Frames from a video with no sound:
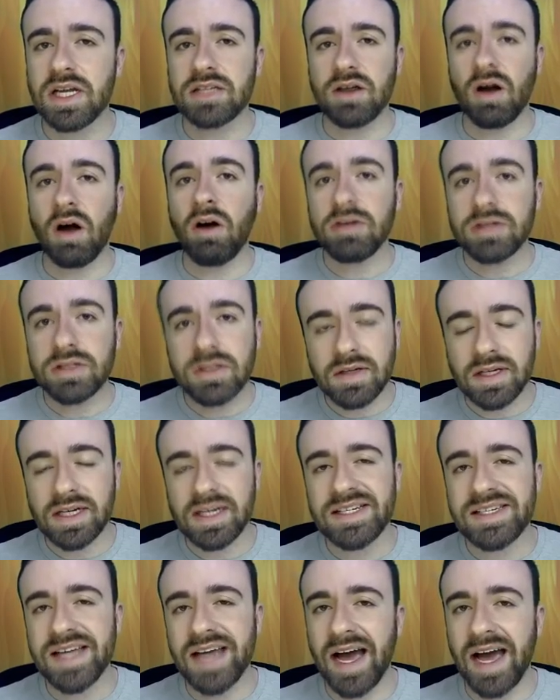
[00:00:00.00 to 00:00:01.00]
it's also going
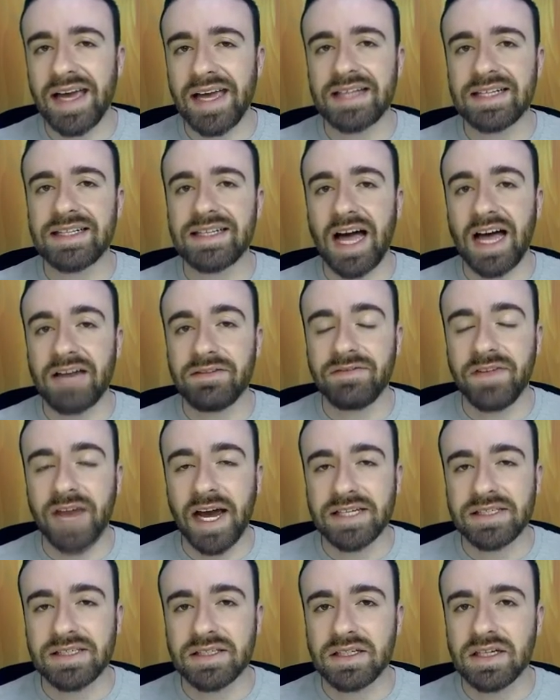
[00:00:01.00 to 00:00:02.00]
to die a lot
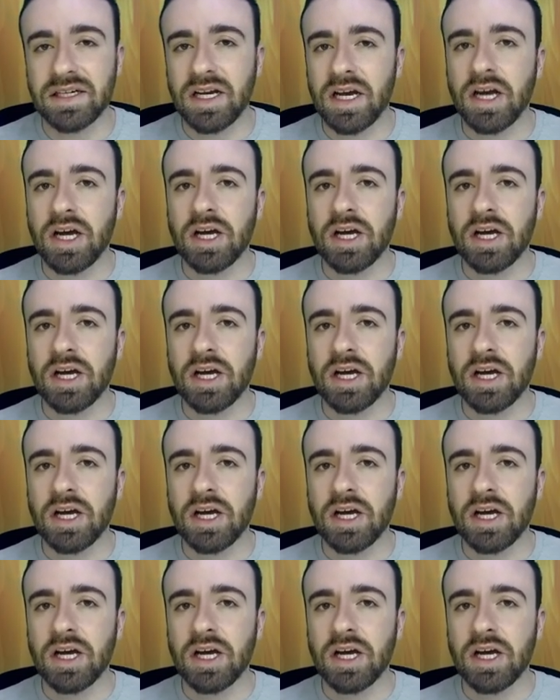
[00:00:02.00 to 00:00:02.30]
faster.